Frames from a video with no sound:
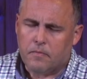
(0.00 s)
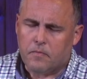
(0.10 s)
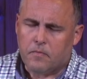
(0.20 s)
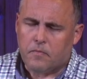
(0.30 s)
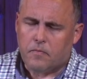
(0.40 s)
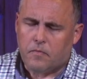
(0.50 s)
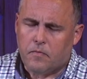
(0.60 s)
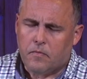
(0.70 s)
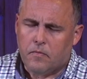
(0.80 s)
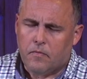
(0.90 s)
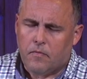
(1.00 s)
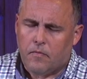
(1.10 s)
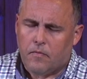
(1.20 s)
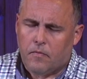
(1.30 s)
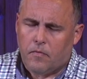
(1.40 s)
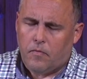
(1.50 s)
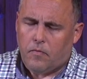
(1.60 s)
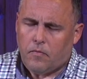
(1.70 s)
(no one is talking)